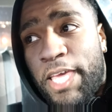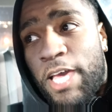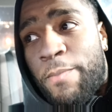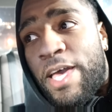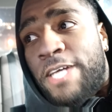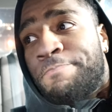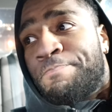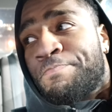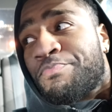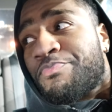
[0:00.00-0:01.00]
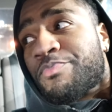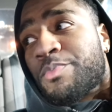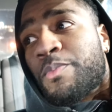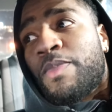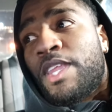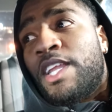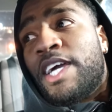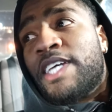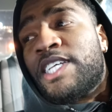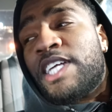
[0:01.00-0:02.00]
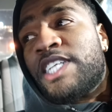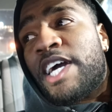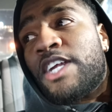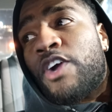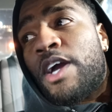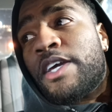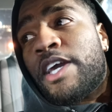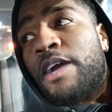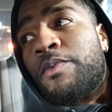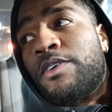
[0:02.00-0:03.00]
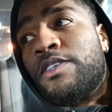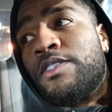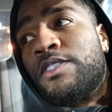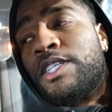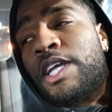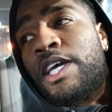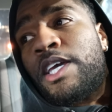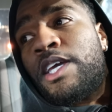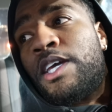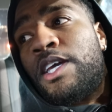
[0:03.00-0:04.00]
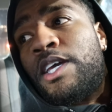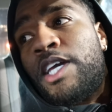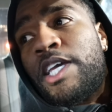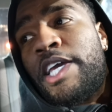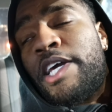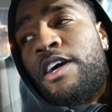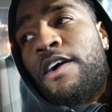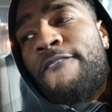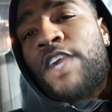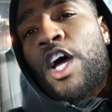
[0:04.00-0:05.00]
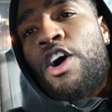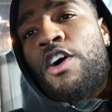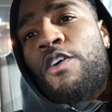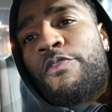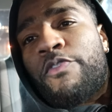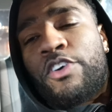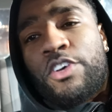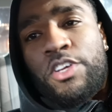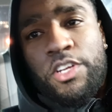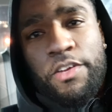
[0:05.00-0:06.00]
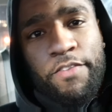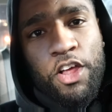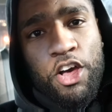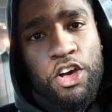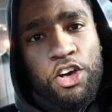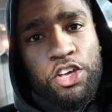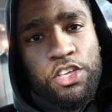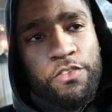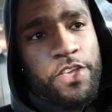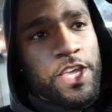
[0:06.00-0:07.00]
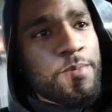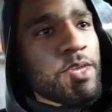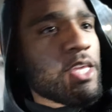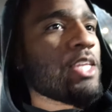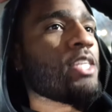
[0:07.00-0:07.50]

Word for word: yeah, man. Like I said, I just had to grab the camera today. Get a vlog for the vlog, you feel me?